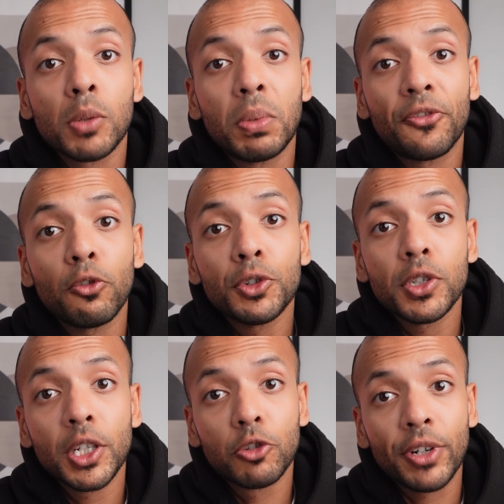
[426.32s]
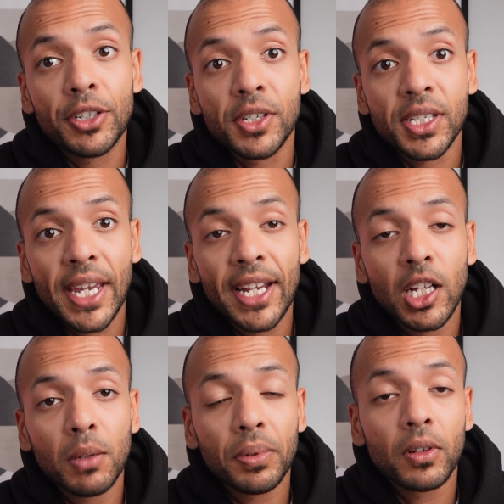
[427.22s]
before you agree to scale
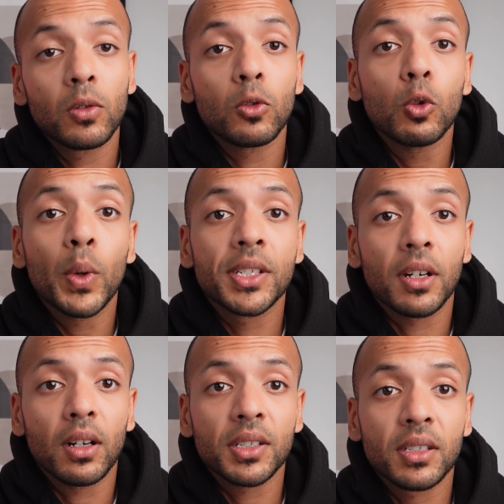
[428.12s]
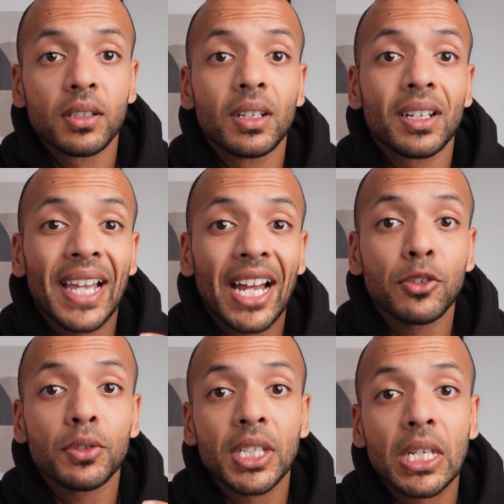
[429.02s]
up, always ask, can
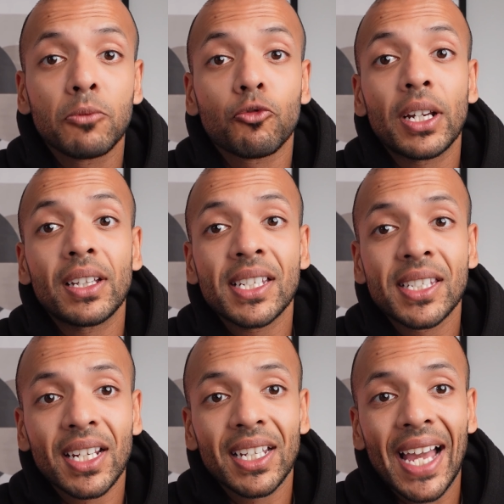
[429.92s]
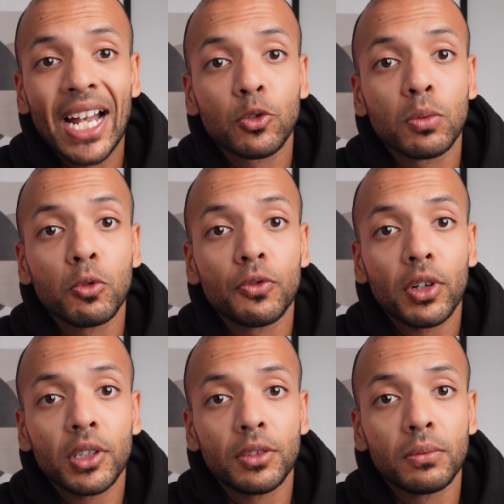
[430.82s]
your team realistically handle more
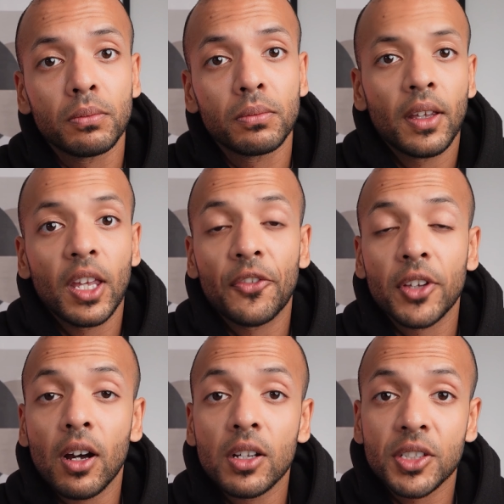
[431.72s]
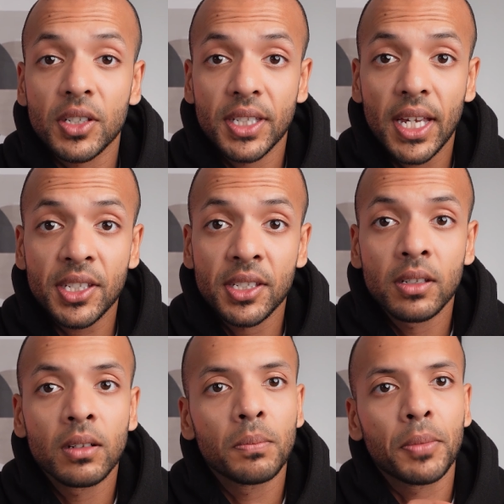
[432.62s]
volume? If the answer is yes,
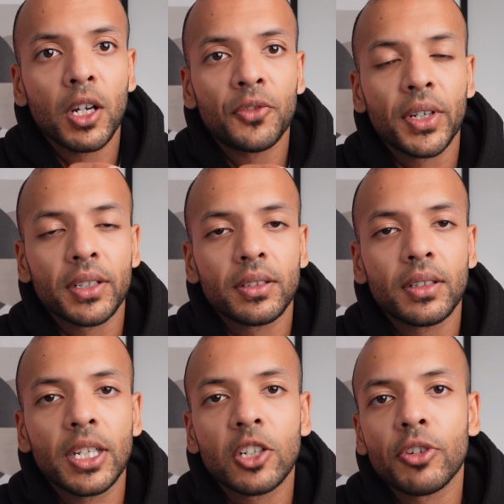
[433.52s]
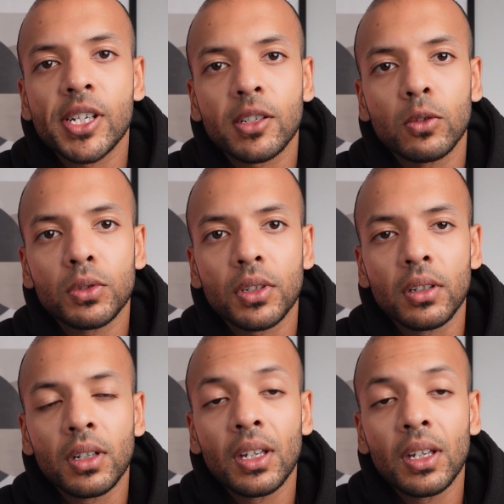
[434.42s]
perfect, increase the order.